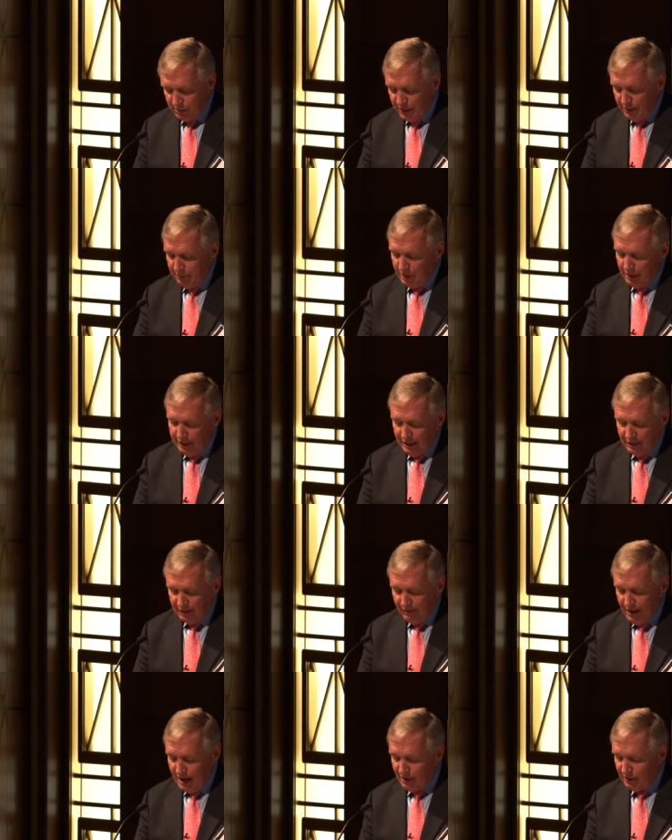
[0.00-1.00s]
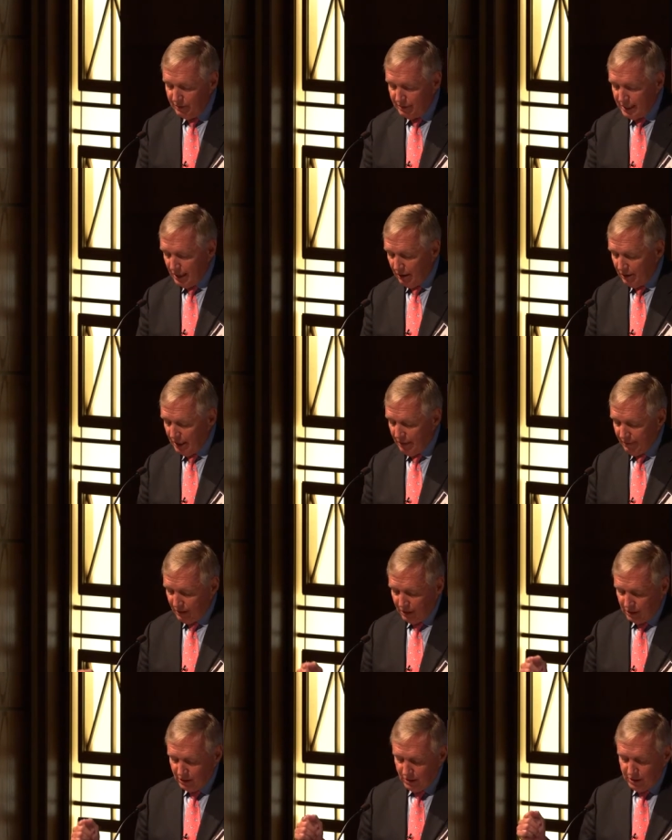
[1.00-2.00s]
manipulating the value of South
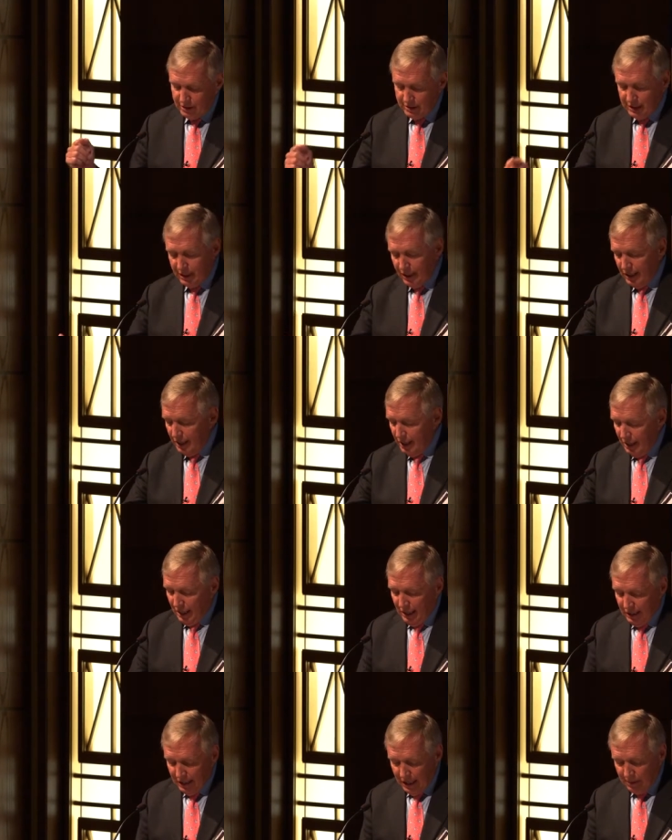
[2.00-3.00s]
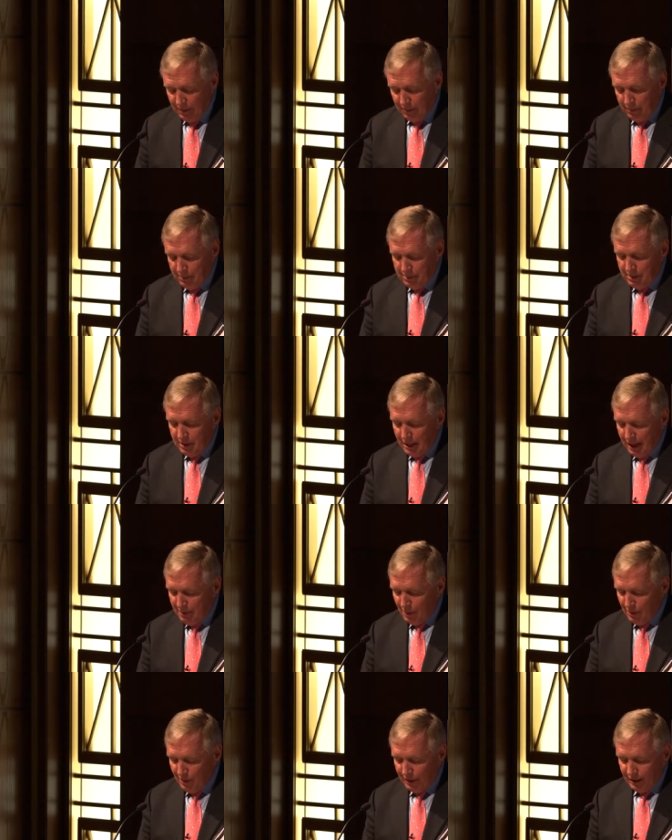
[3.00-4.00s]
Africa currency,
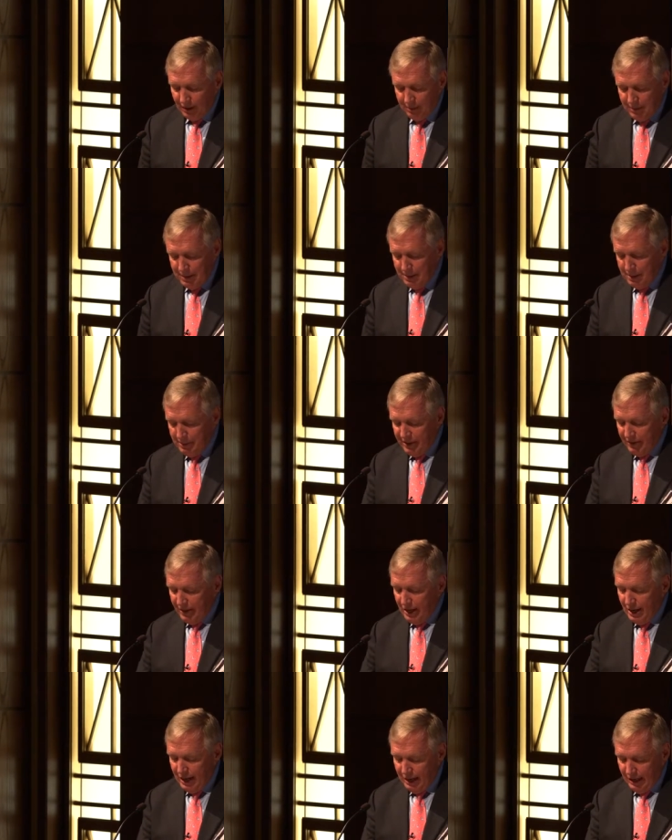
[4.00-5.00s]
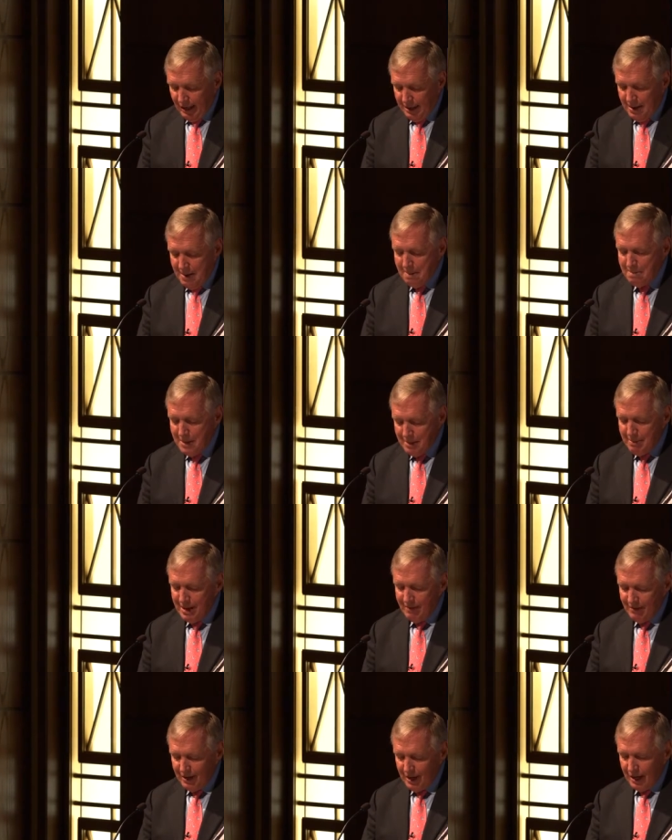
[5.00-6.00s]
LIBOR rigging.
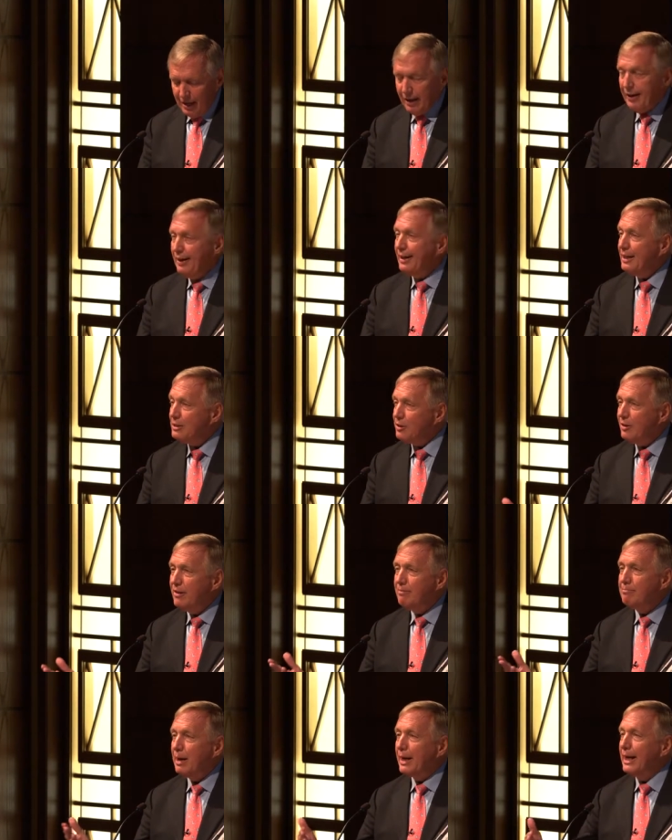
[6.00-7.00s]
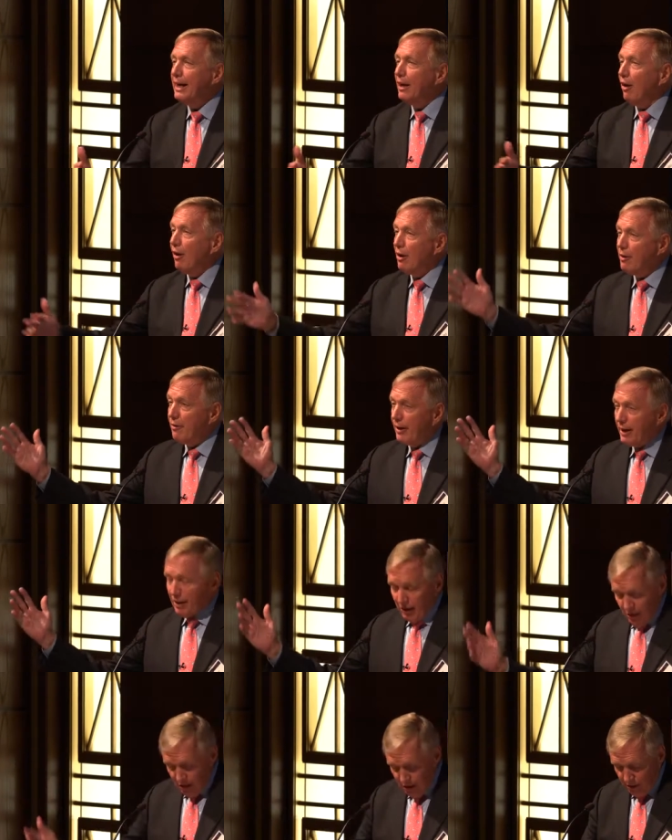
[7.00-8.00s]
BBVA, history of money laundering
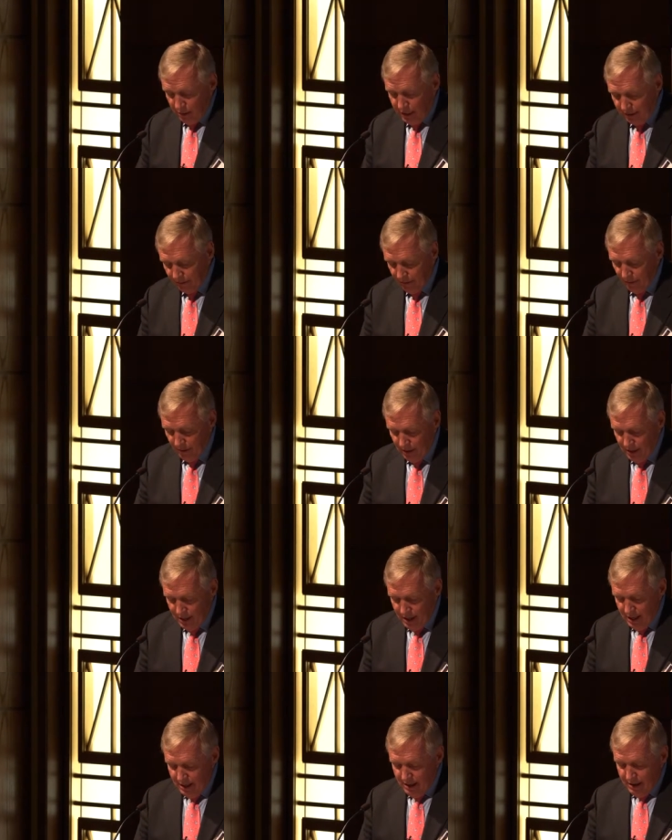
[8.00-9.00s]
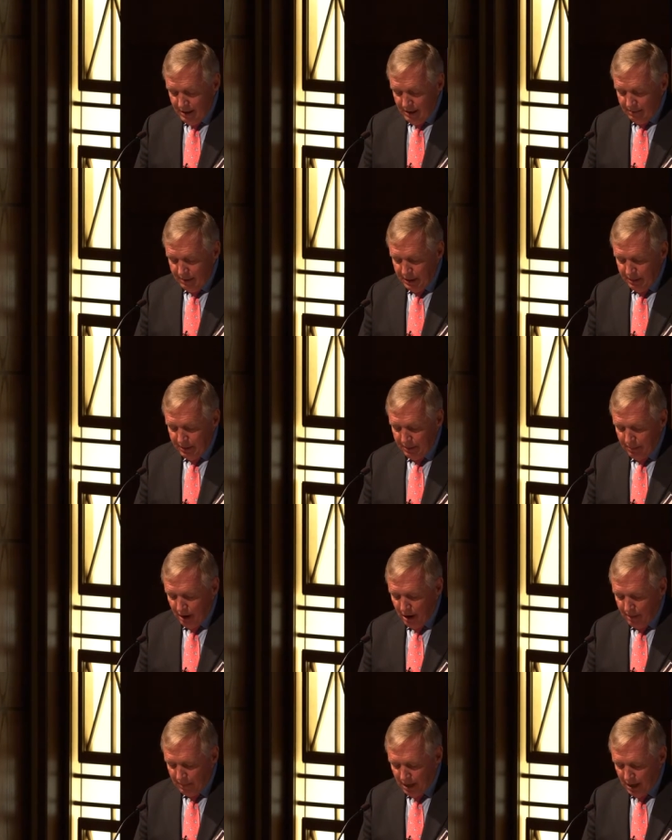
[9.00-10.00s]
all the way through. BNP
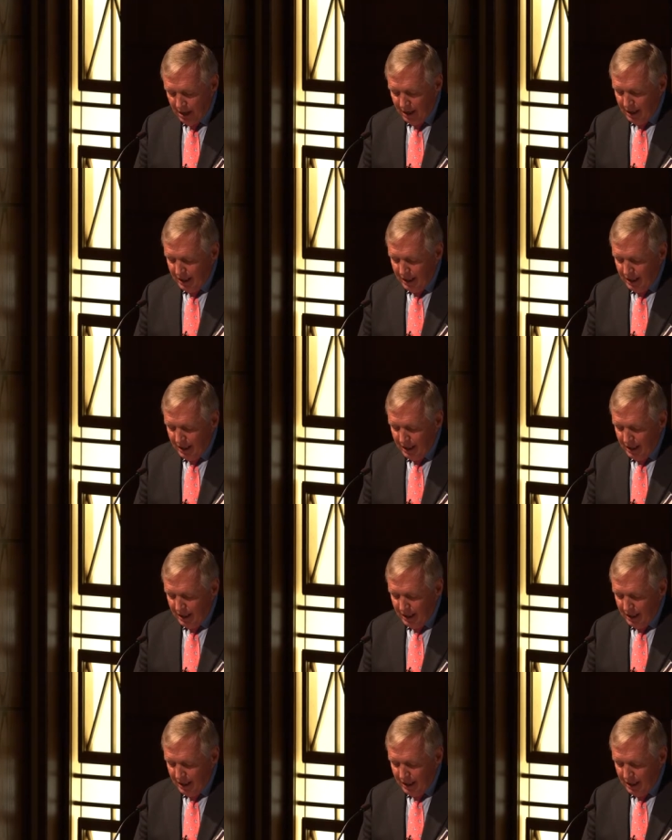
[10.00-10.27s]
Paribas.